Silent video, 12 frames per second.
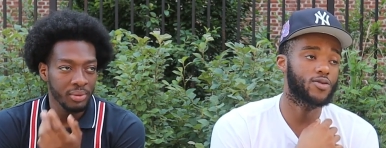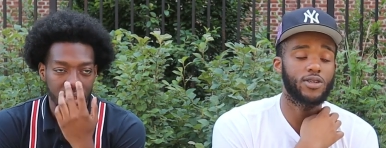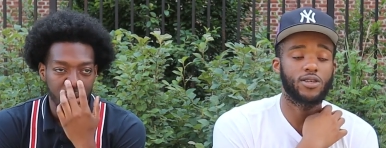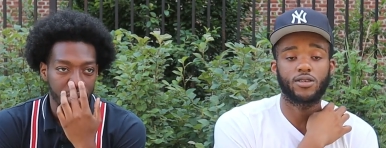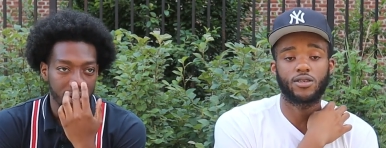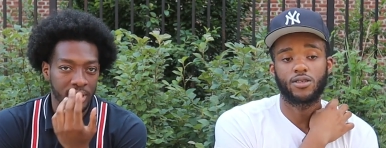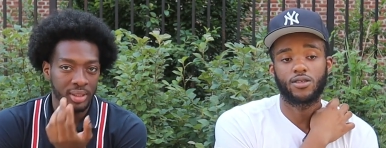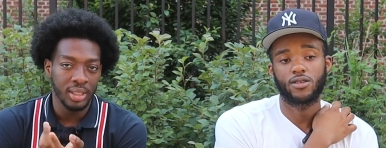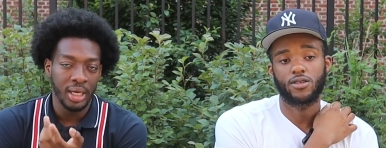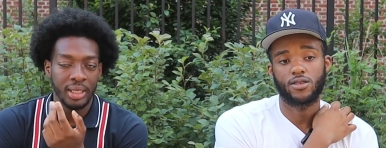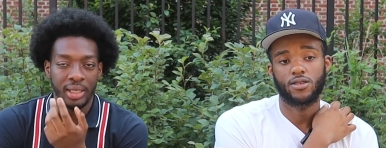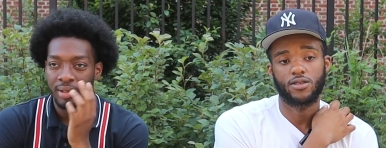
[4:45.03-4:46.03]
Speaker 1: But with the witness
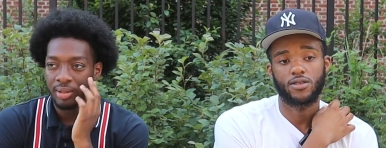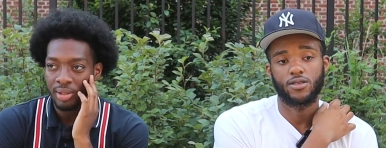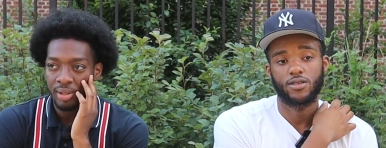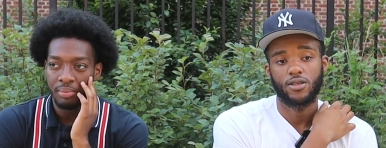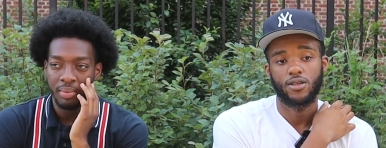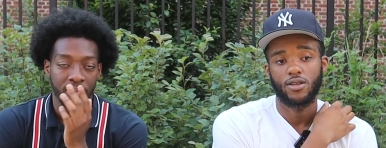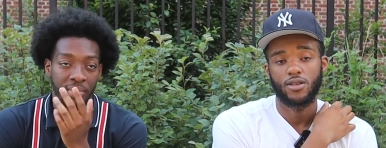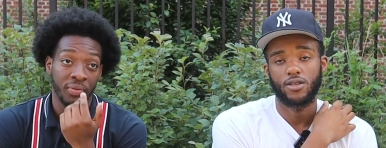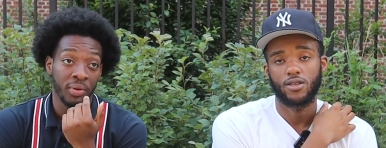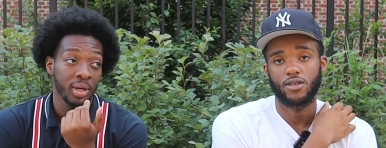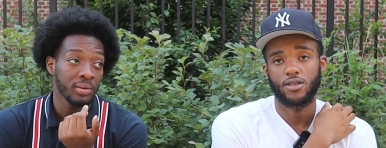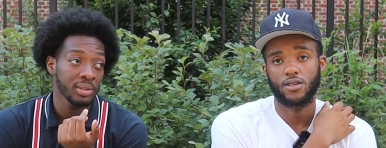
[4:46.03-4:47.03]
now, they don't know. But
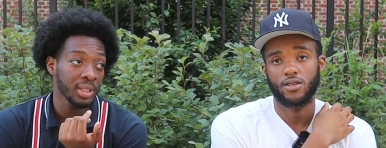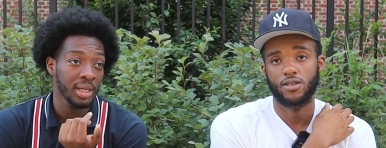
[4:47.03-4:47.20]
before it was